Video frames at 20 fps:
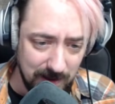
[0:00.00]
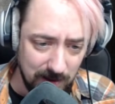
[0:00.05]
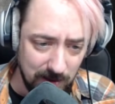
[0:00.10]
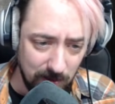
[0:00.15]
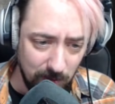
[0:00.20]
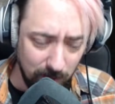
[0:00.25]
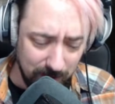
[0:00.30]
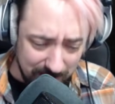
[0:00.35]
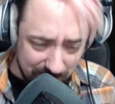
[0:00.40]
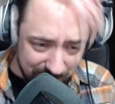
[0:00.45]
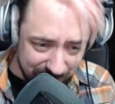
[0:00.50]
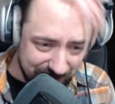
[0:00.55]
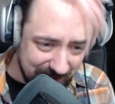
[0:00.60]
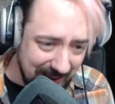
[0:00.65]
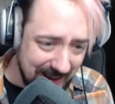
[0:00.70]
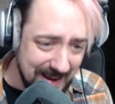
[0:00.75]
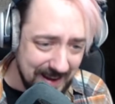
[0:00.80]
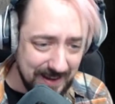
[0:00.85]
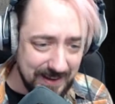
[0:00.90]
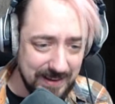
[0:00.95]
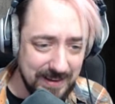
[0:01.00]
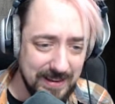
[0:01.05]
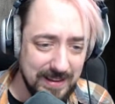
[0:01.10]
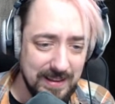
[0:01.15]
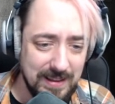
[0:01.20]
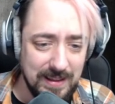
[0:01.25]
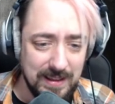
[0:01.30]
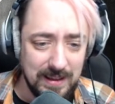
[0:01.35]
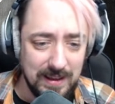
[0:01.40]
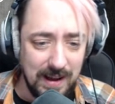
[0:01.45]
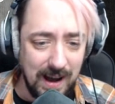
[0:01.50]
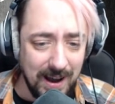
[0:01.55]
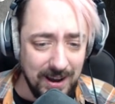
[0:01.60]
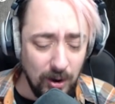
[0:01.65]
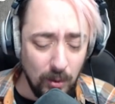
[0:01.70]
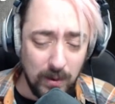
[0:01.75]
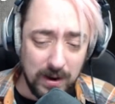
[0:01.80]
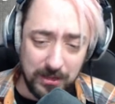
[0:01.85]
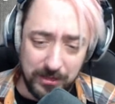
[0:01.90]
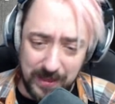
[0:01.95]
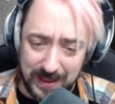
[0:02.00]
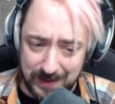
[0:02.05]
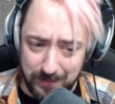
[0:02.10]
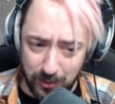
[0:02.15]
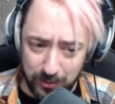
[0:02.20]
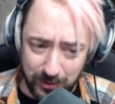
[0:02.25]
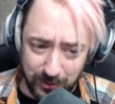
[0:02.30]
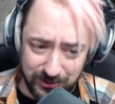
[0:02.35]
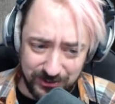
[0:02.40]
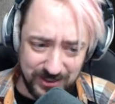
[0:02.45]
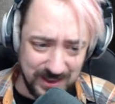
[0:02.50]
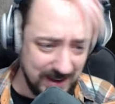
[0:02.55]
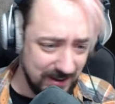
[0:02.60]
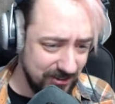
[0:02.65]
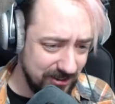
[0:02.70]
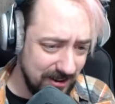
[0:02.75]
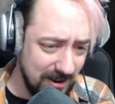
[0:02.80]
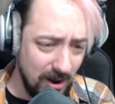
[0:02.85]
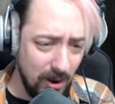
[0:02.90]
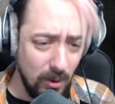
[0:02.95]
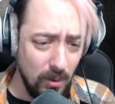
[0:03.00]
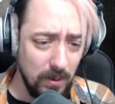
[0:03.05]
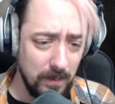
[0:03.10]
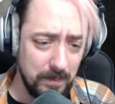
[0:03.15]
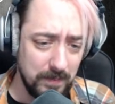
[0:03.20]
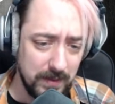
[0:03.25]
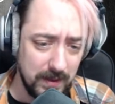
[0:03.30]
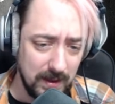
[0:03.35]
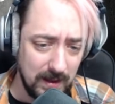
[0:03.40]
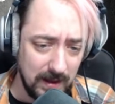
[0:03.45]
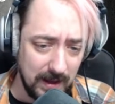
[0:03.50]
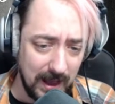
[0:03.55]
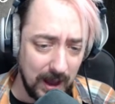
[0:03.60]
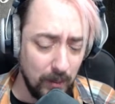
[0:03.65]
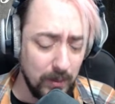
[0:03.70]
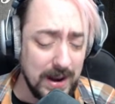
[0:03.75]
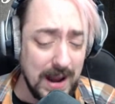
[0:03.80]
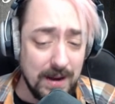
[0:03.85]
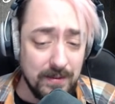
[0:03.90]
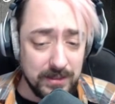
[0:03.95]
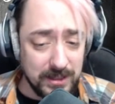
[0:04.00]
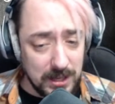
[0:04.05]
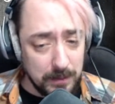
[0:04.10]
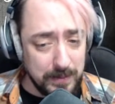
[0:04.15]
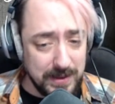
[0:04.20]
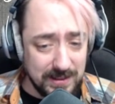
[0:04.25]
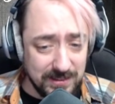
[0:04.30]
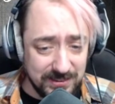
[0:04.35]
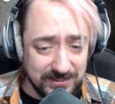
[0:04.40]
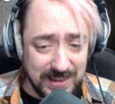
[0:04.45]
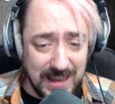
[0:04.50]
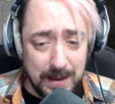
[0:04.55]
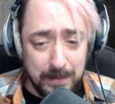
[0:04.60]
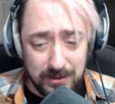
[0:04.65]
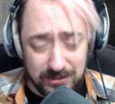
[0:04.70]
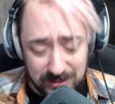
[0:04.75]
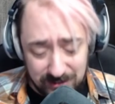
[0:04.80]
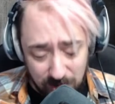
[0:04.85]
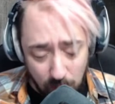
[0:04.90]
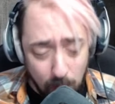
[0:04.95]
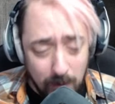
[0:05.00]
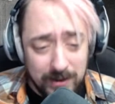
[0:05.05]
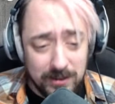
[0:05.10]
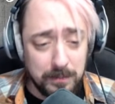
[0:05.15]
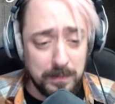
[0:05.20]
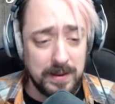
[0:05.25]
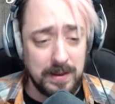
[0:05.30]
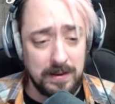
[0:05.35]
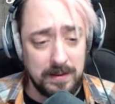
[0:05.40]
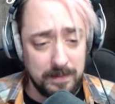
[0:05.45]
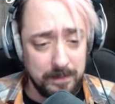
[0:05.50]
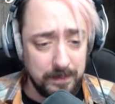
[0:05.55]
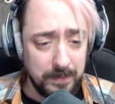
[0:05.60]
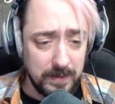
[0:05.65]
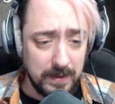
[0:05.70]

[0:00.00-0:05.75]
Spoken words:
What are you saying? I don't want to think about those things, you know. I want everything to be the same as it's always been.